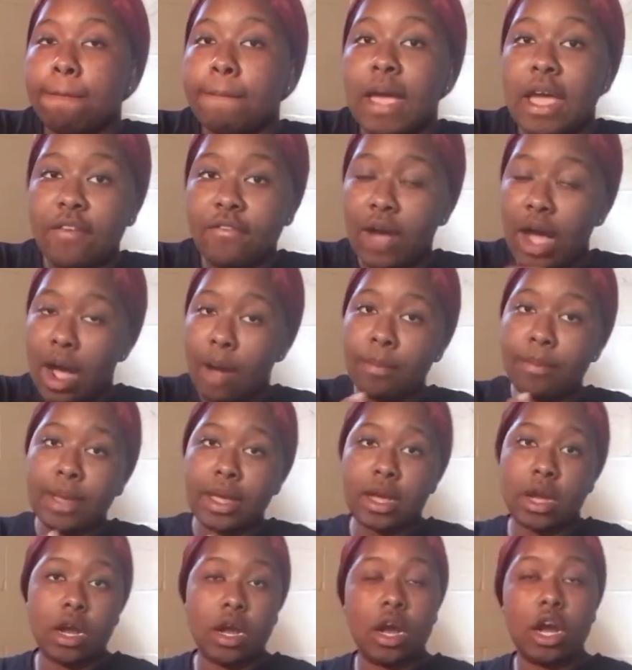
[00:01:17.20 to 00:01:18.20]
if I'm
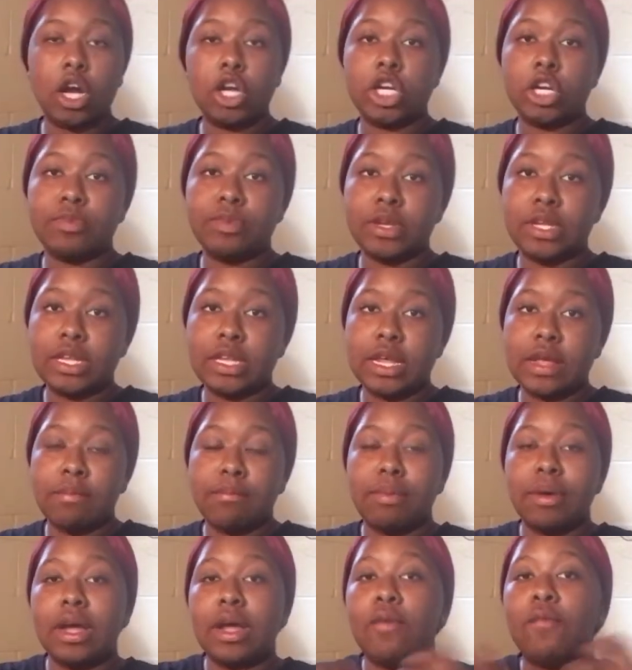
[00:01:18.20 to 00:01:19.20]
being 100%,
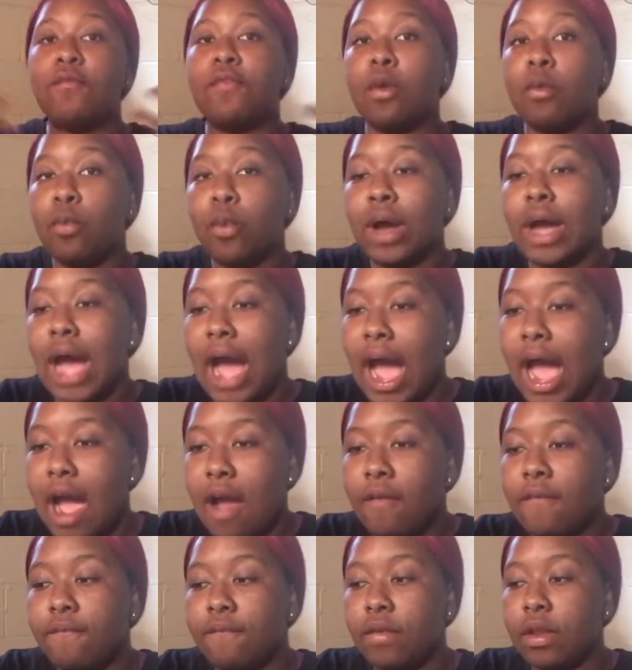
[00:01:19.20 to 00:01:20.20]
but from what I
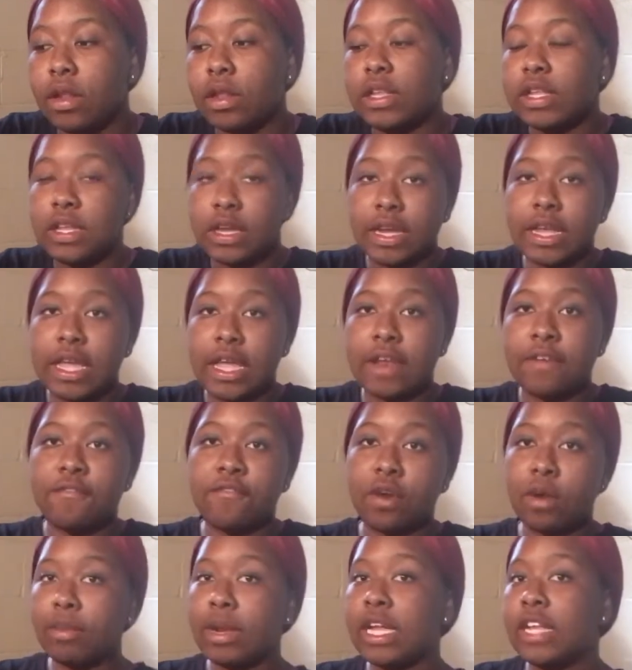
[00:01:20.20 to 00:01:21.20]
have took in
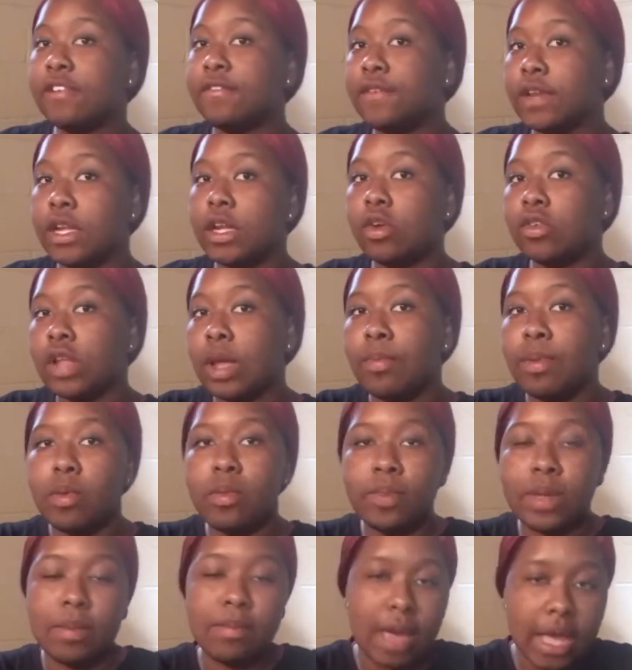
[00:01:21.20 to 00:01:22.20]
from these videos that
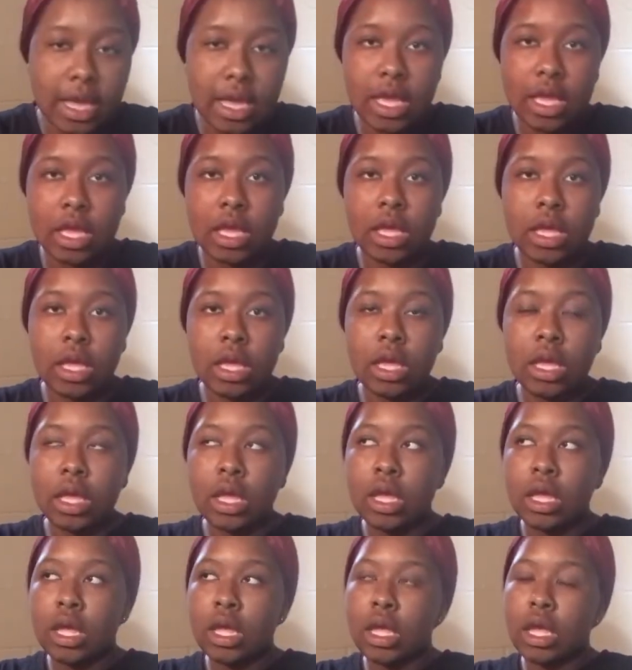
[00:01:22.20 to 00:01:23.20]
people be making,
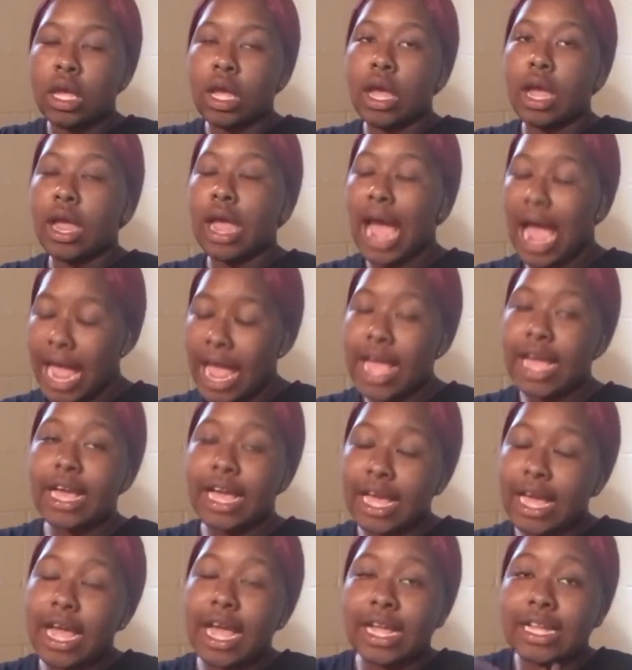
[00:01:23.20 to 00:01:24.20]

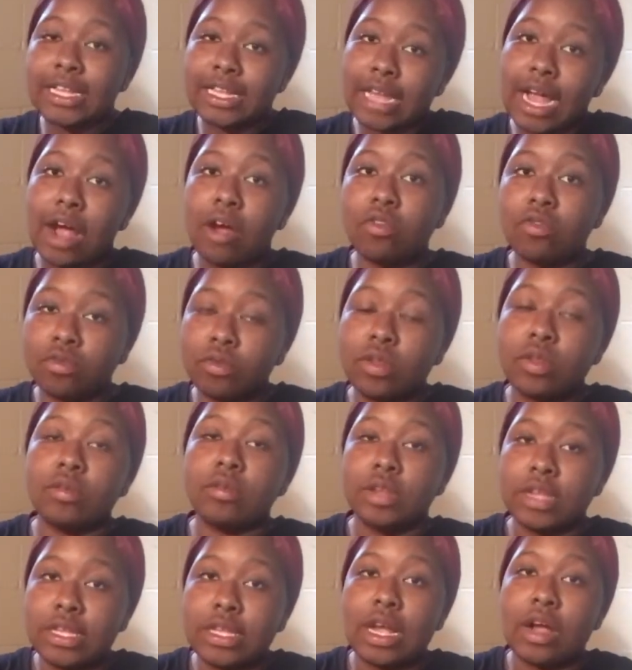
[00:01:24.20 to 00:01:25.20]

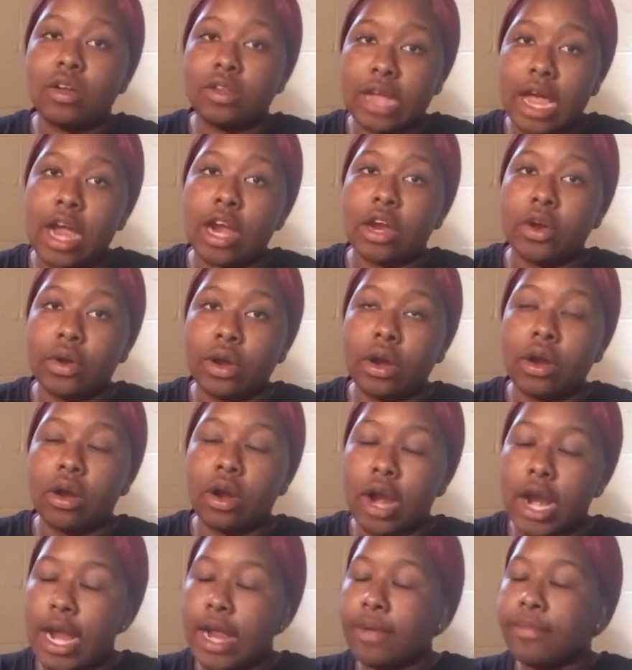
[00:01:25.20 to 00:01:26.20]
it sounds accurate, all
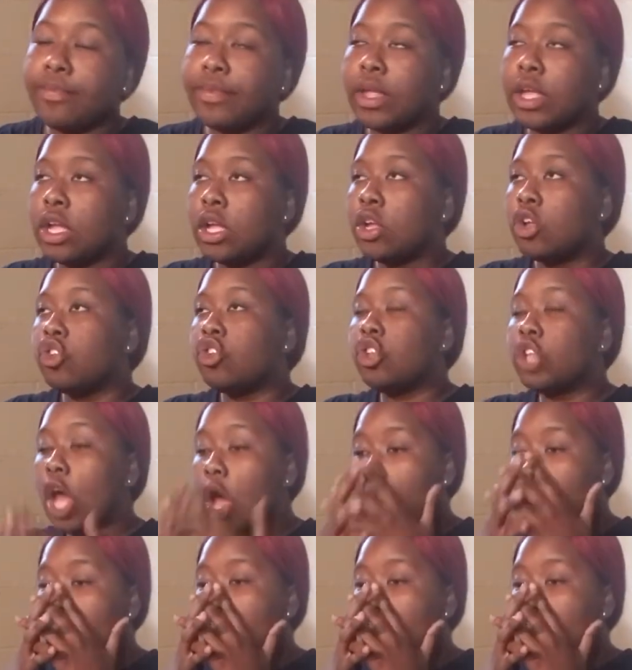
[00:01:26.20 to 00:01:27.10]
right? So,